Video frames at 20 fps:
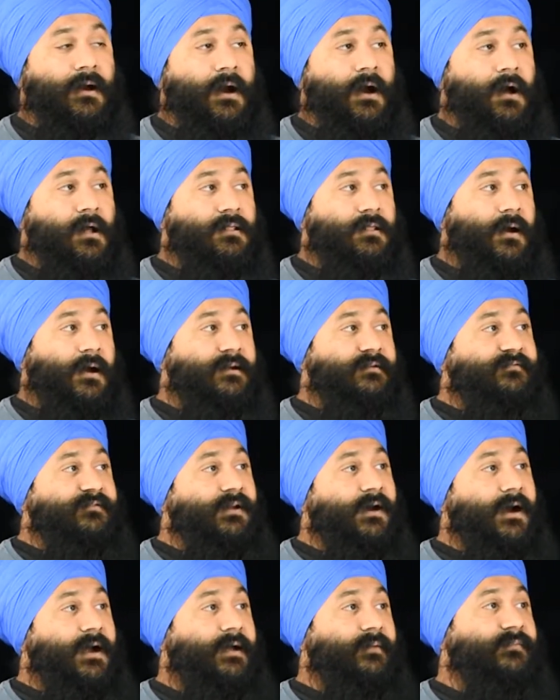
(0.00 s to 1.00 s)
A lot of
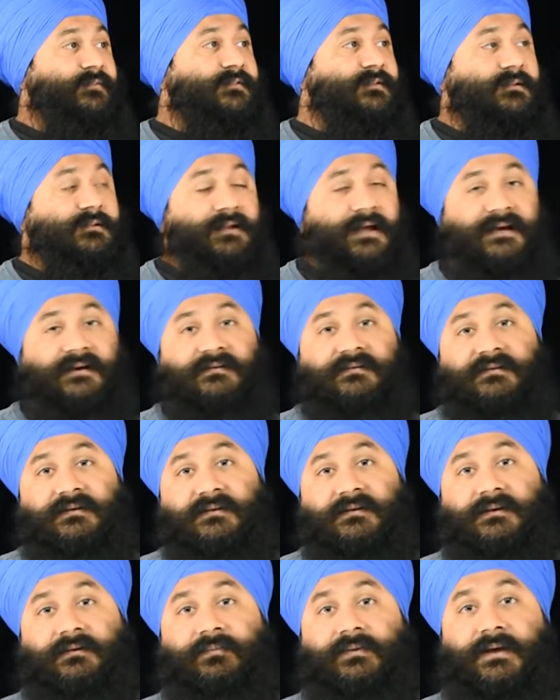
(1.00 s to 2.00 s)
times, legacy
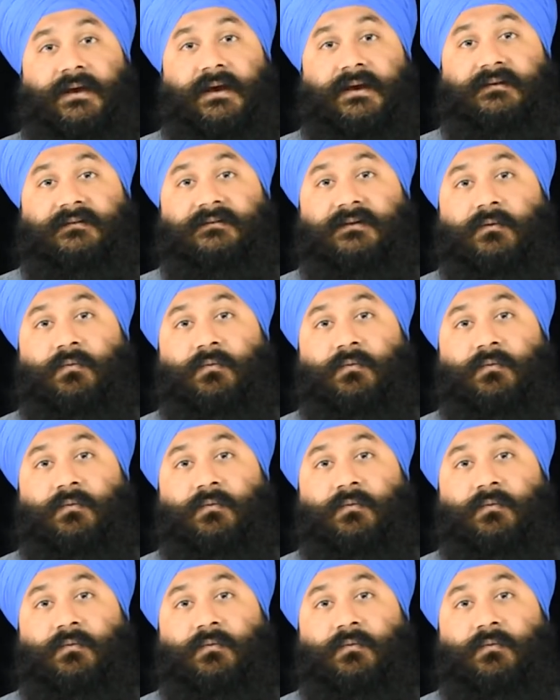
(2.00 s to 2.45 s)
DBAs